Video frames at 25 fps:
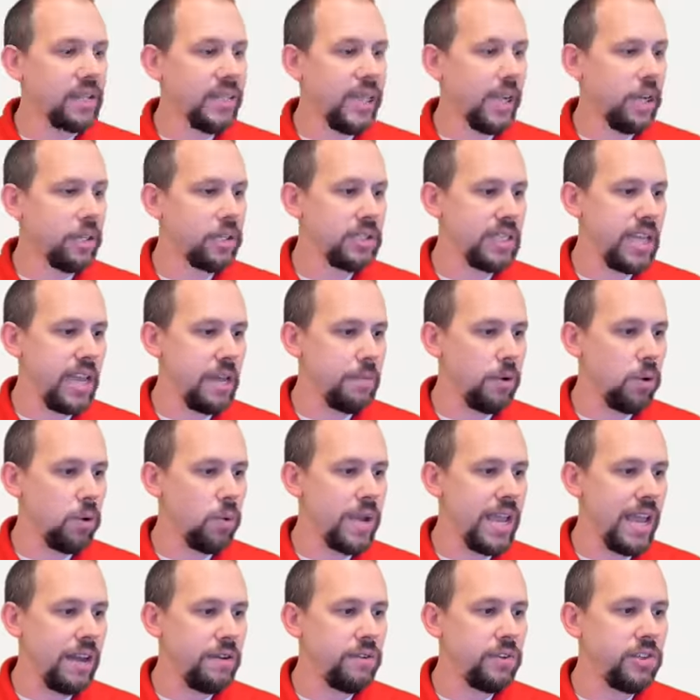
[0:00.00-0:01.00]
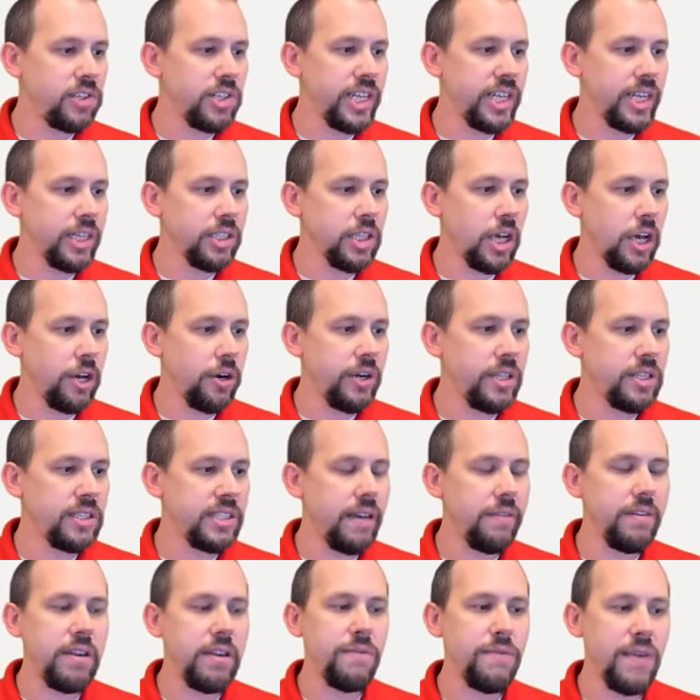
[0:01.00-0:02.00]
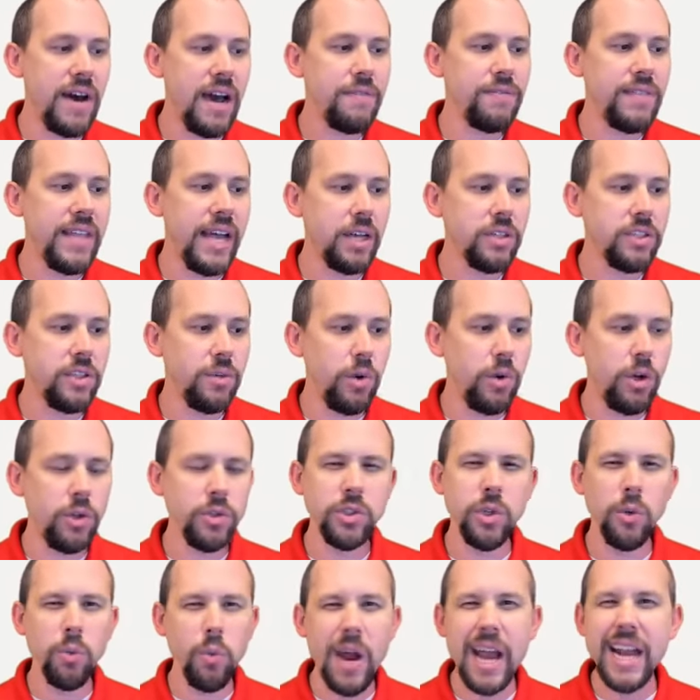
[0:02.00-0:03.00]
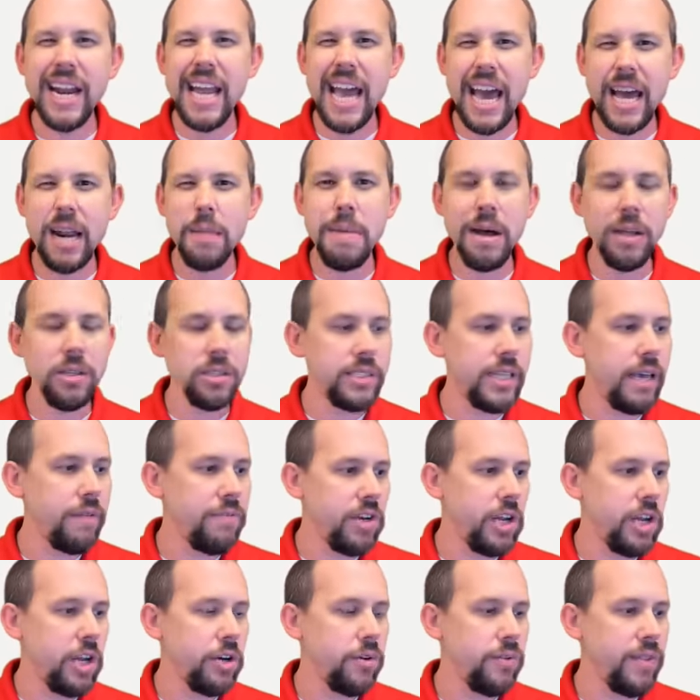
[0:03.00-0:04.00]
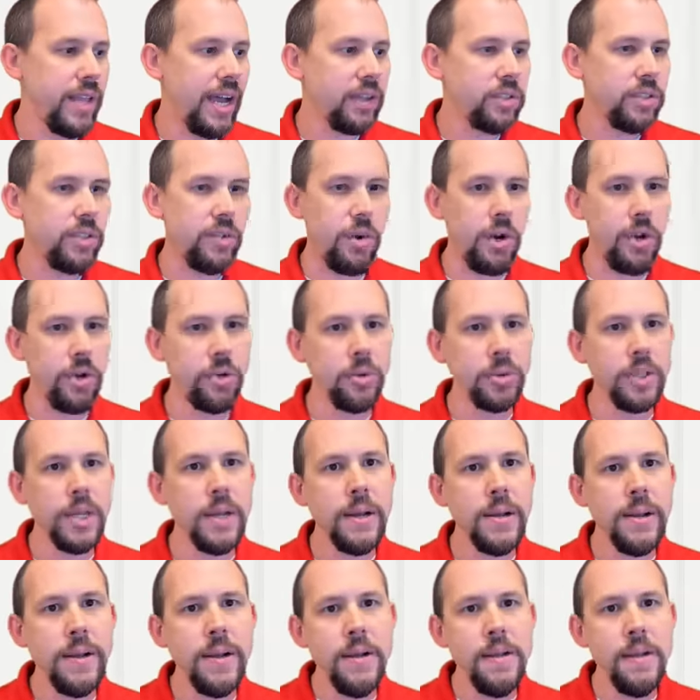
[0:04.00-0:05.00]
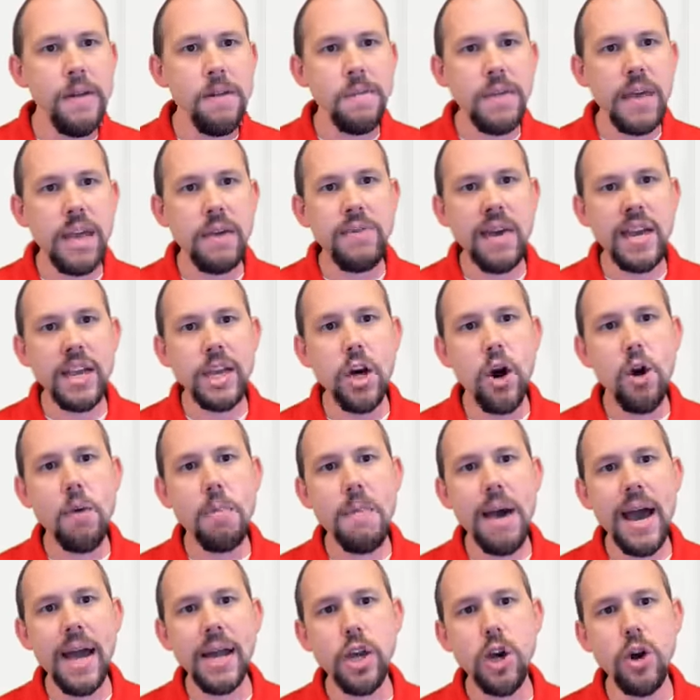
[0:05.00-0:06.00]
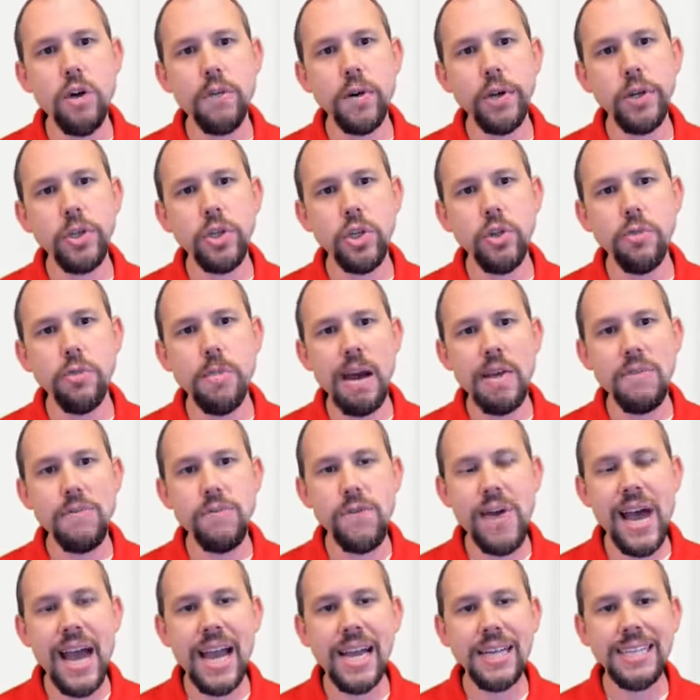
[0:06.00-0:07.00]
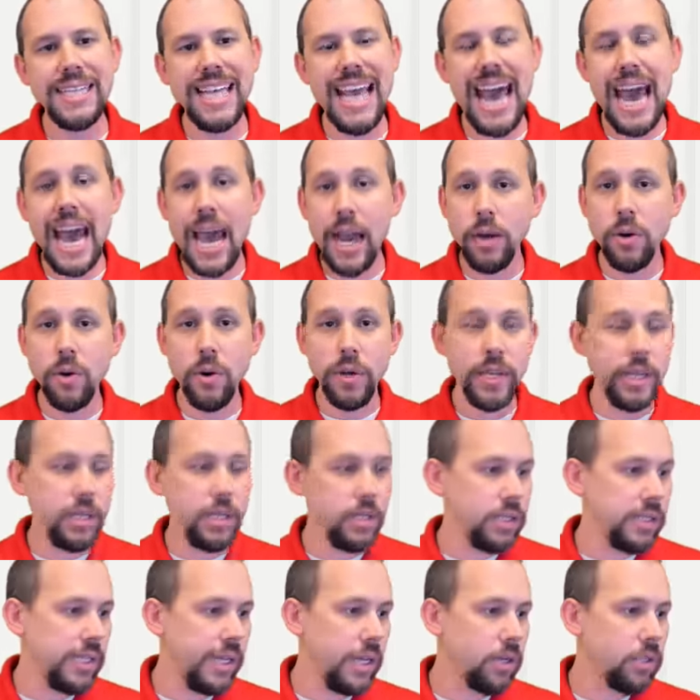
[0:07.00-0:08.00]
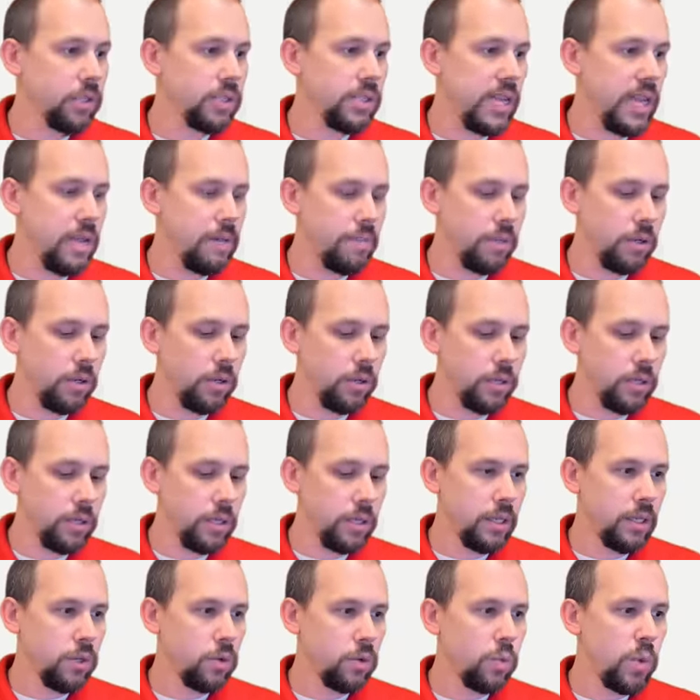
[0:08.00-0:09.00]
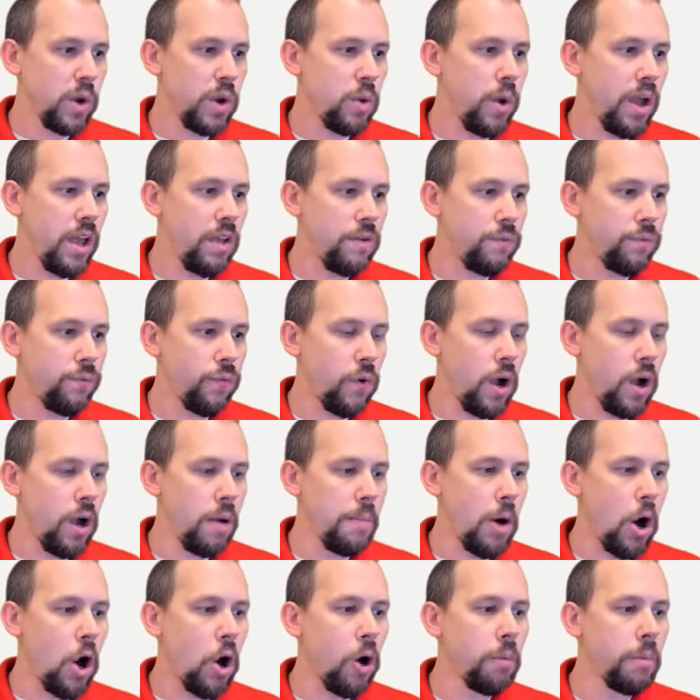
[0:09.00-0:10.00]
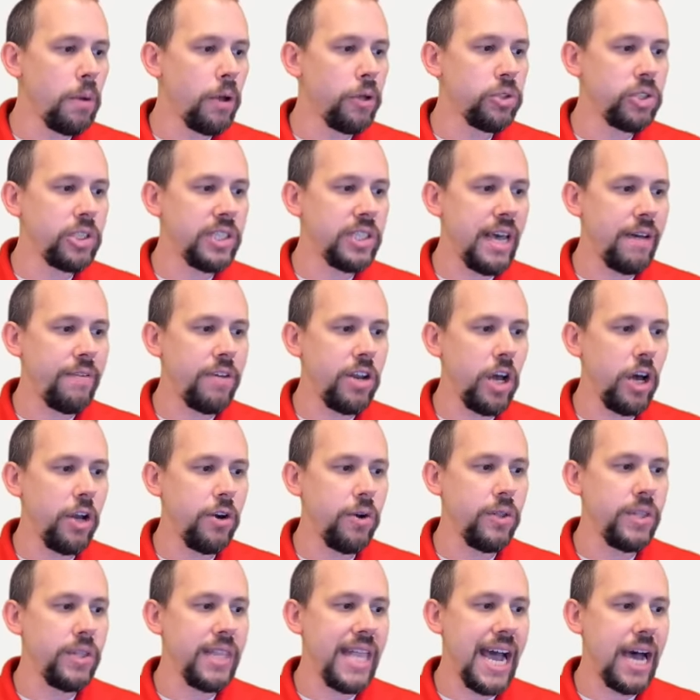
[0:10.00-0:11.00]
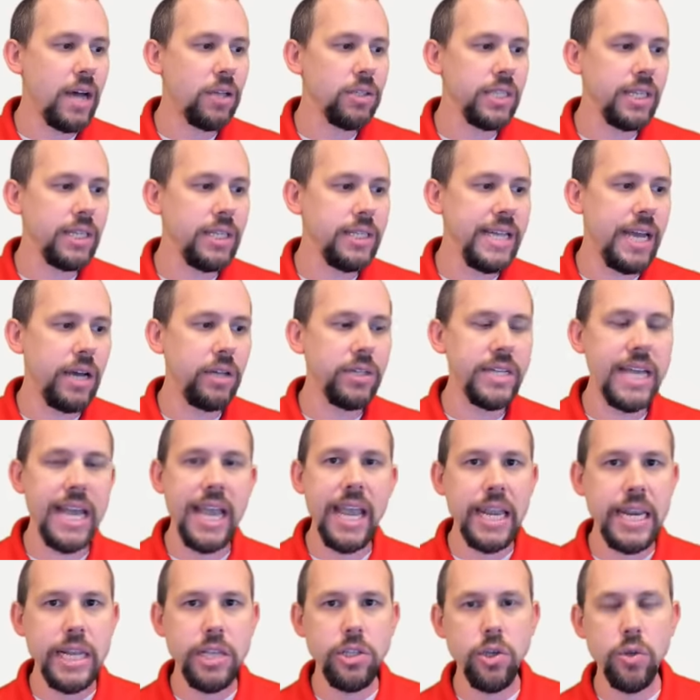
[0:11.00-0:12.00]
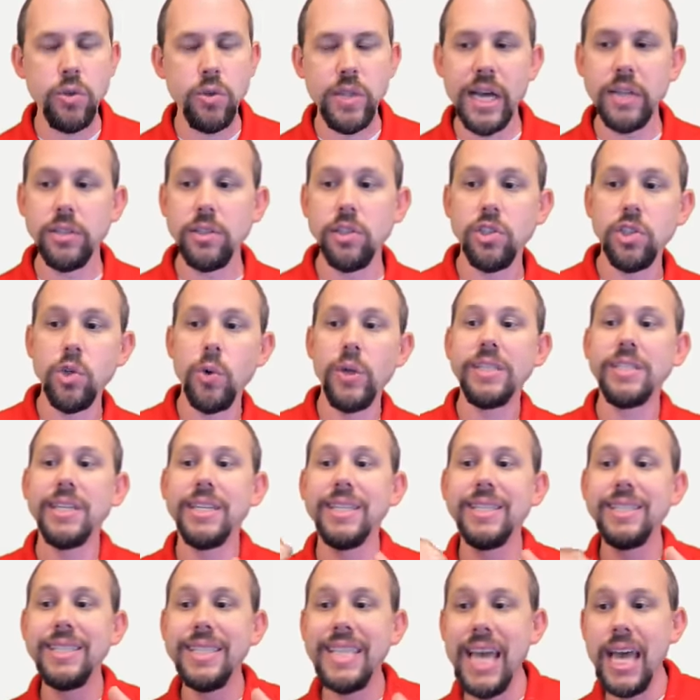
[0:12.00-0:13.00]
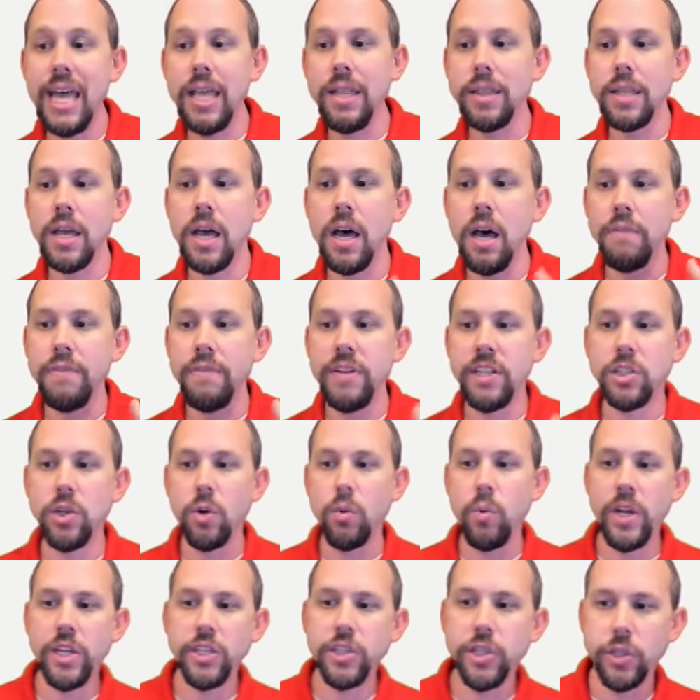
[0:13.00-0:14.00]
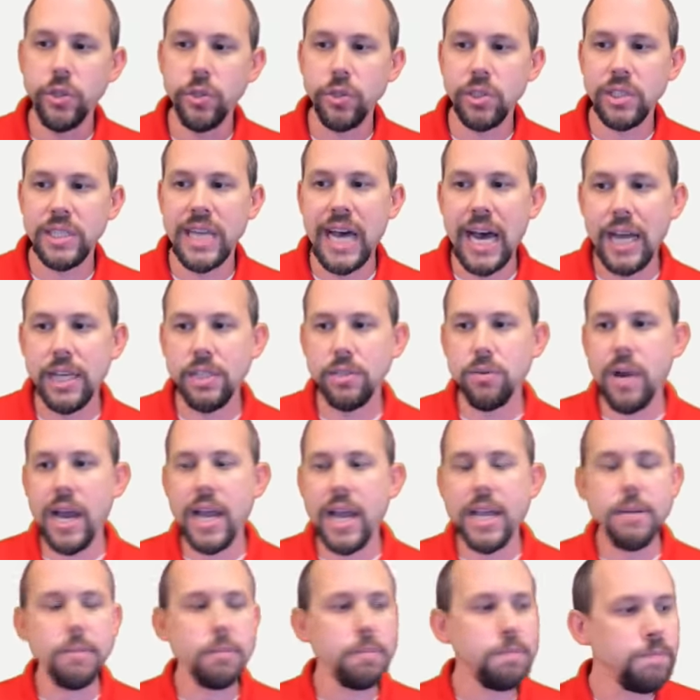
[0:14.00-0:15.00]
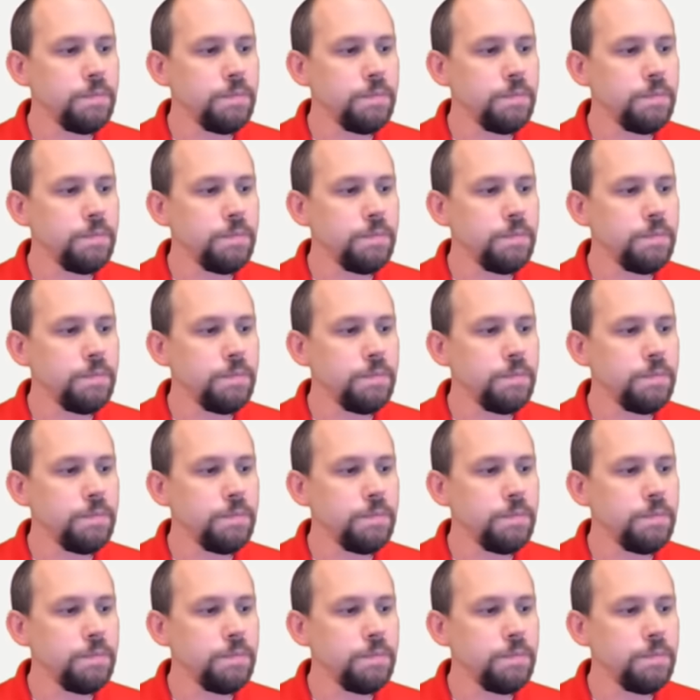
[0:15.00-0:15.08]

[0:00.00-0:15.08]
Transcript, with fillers: sales table, we had 675,000 rows, so right at about 700,000 rows. If I go back over to my fact aggregate sales table, we went from almost 700,000 down to 82,000. So it's a tenth of its original size, right?